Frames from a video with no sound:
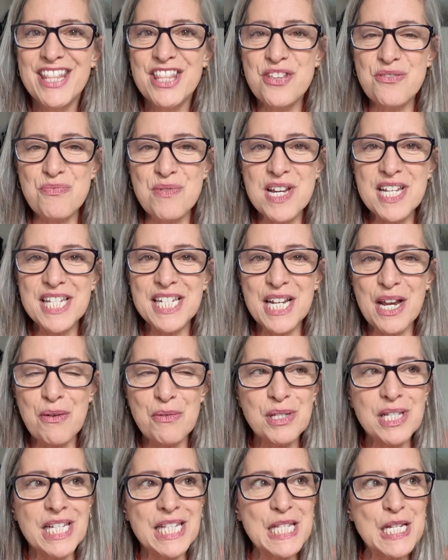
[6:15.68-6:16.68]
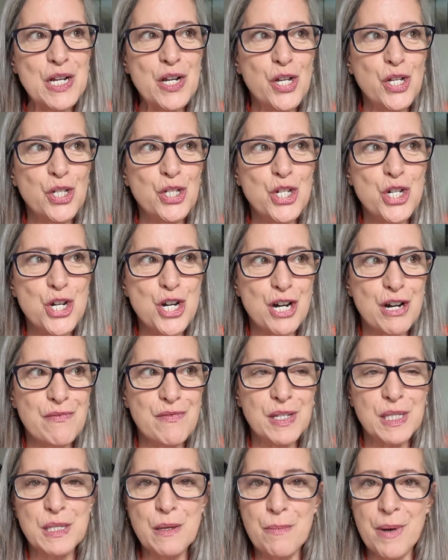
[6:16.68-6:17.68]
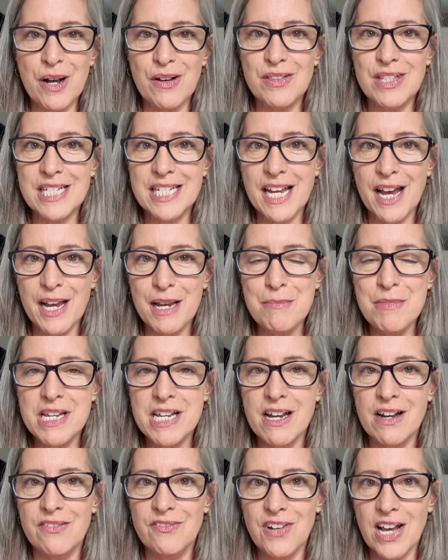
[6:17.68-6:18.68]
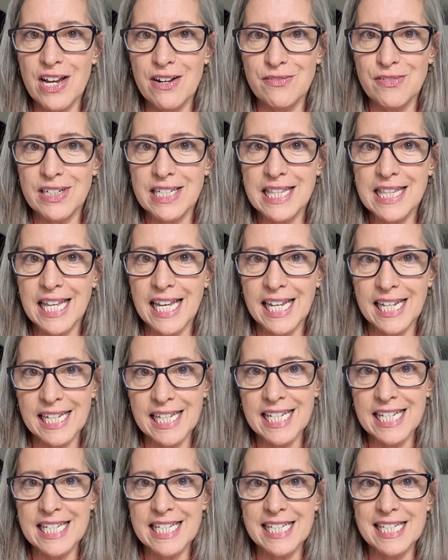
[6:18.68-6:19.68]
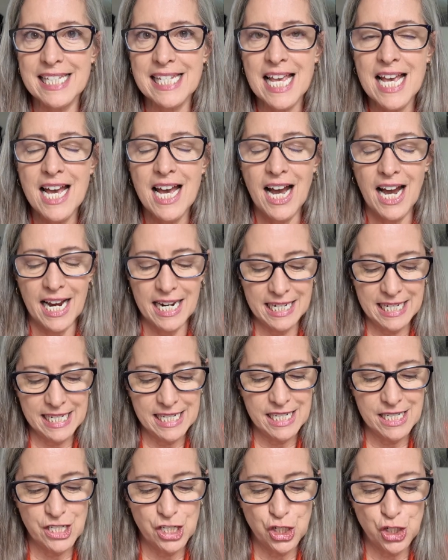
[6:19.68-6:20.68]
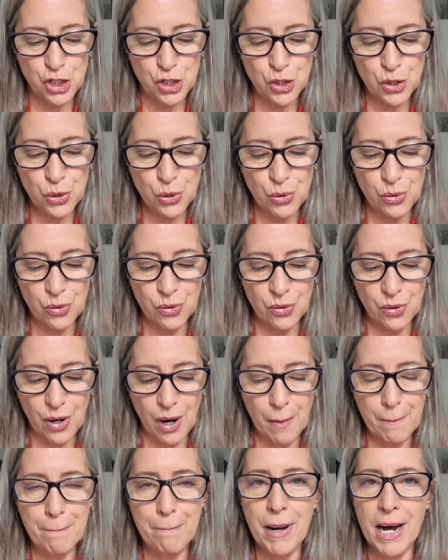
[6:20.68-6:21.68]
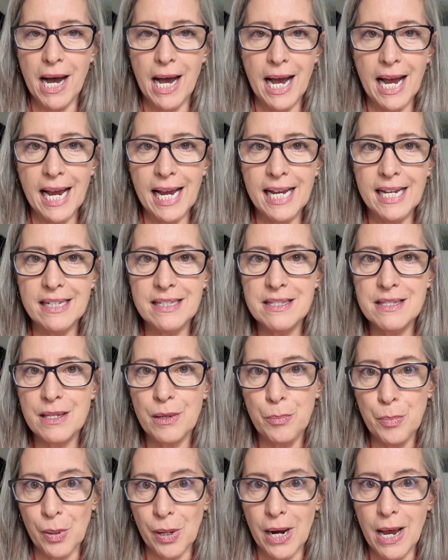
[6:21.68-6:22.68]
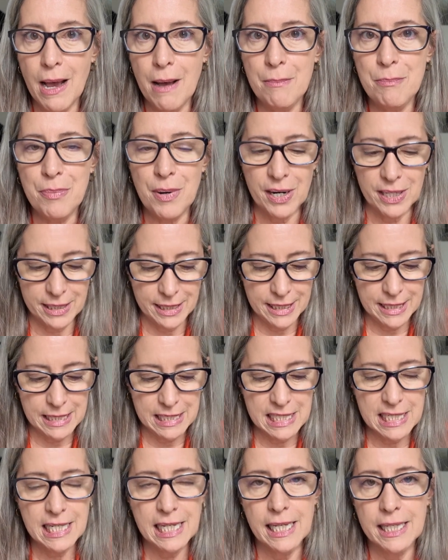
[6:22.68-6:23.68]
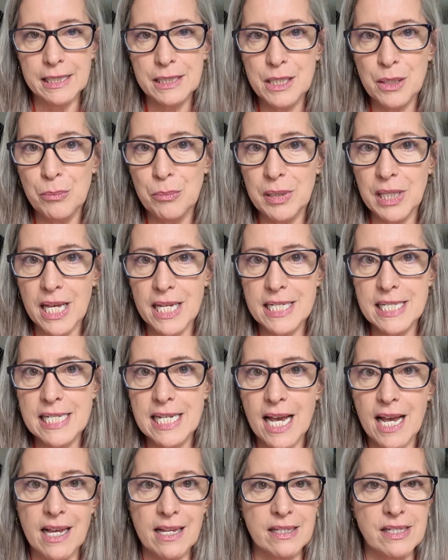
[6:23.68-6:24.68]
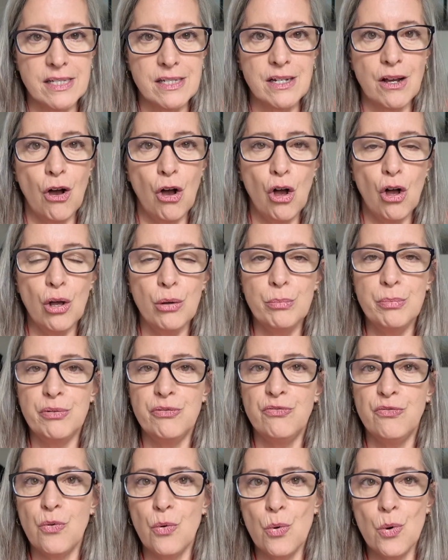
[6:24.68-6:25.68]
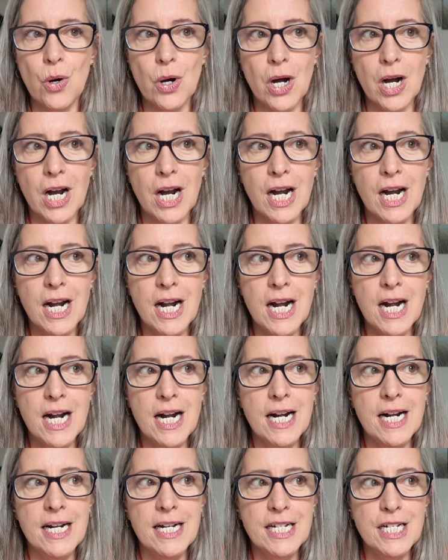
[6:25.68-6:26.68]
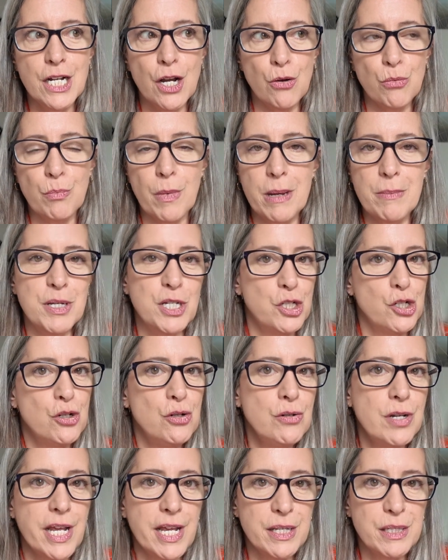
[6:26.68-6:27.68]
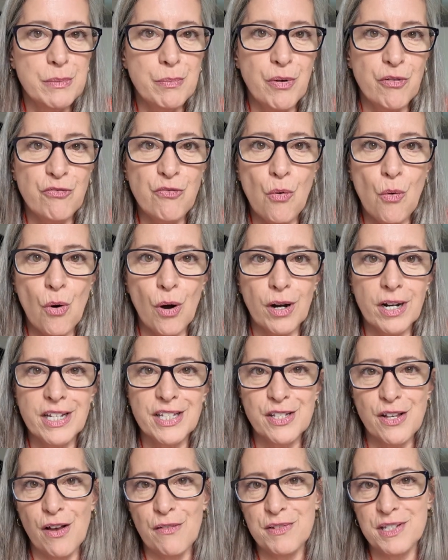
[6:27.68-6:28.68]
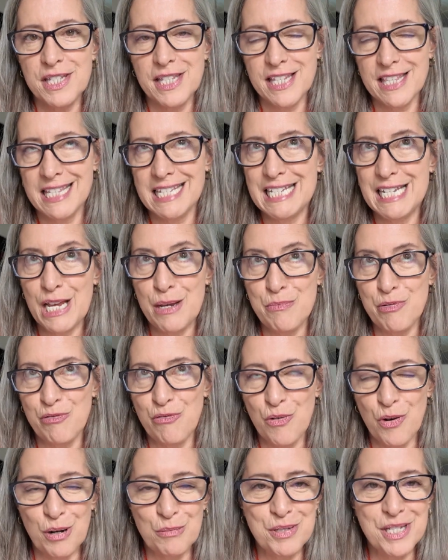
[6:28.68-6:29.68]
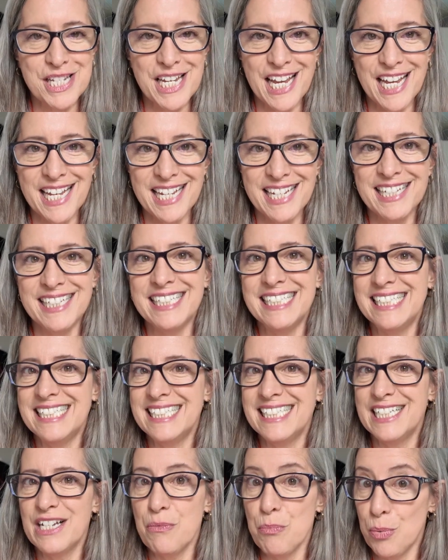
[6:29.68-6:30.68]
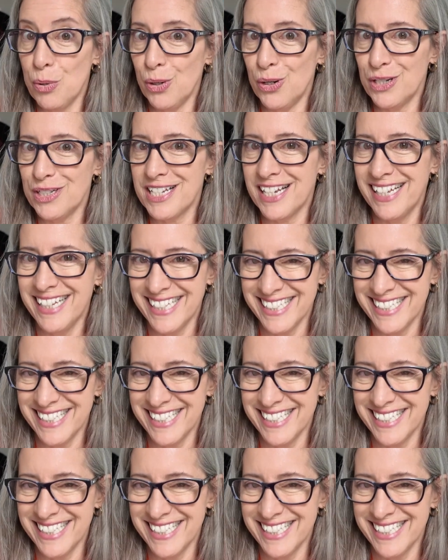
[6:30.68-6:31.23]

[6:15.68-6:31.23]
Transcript: The reason I was a little nervous about the timing of everything is I needed to buy the prep. I needed to get the blood test all before, maybe 2 days before, because obviously the day before I'm staying put.